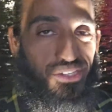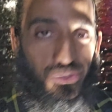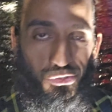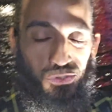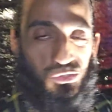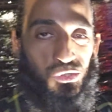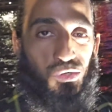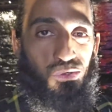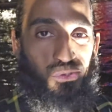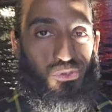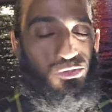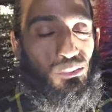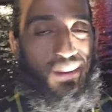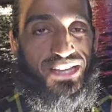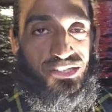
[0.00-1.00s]
need to do
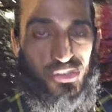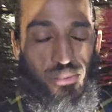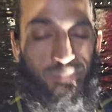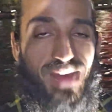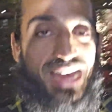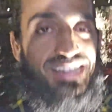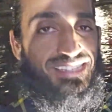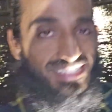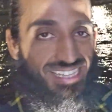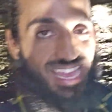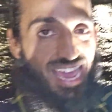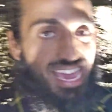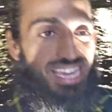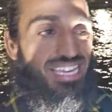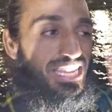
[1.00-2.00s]
to make somebody's
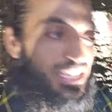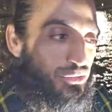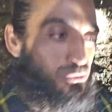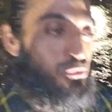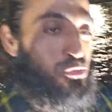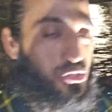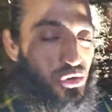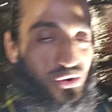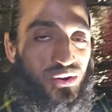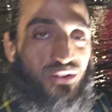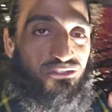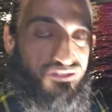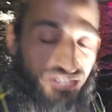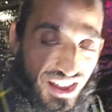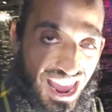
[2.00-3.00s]
day is to show
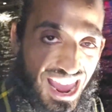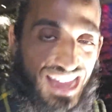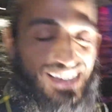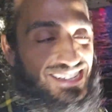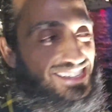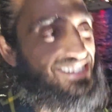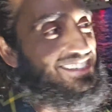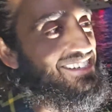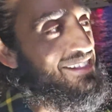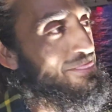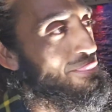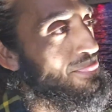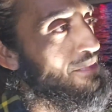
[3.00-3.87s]
your face.